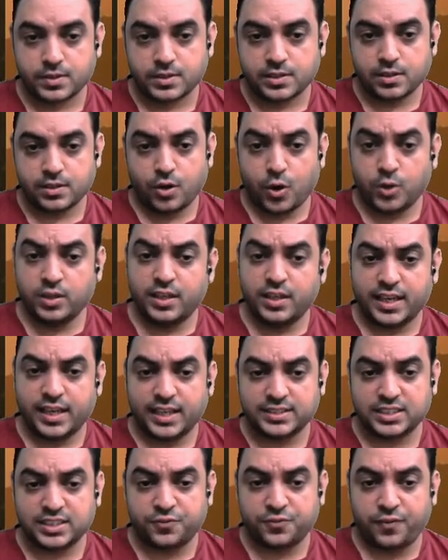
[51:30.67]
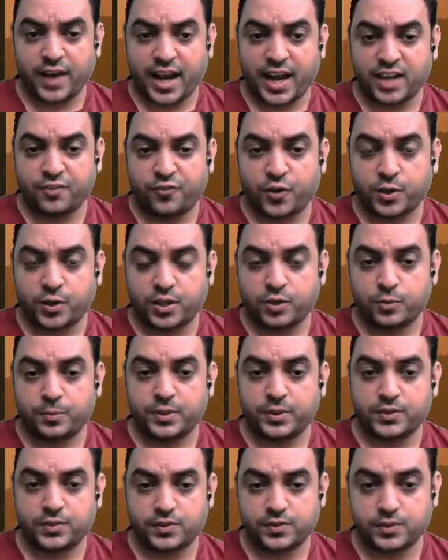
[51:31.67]
All the cases. Flat 40
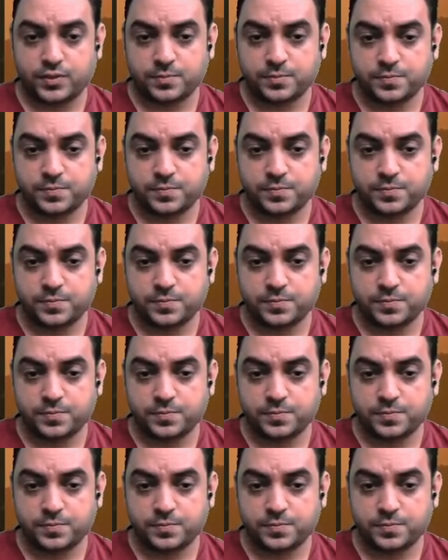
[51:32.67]
rupees.